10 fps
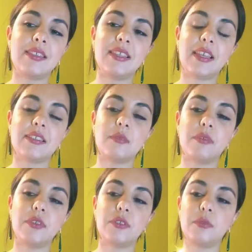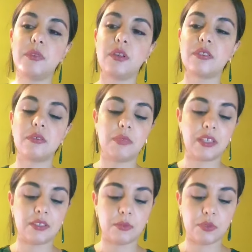I see like some of you could be also
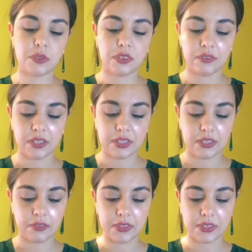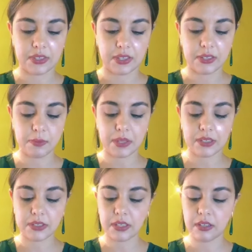making some sort of list of
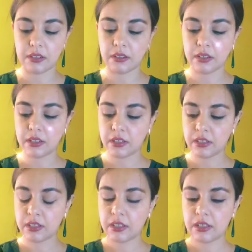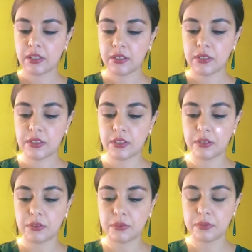suspects here.
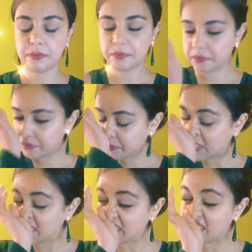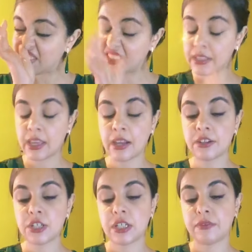So it's an interesting
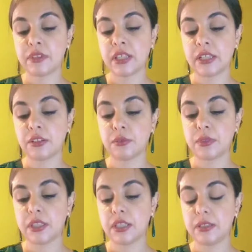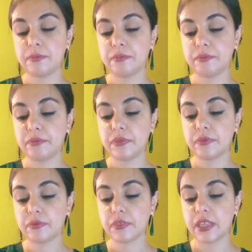energy. I feel like you're really,
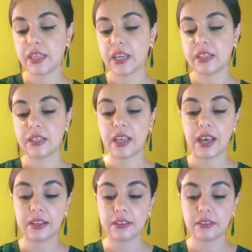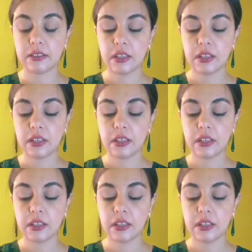again, in that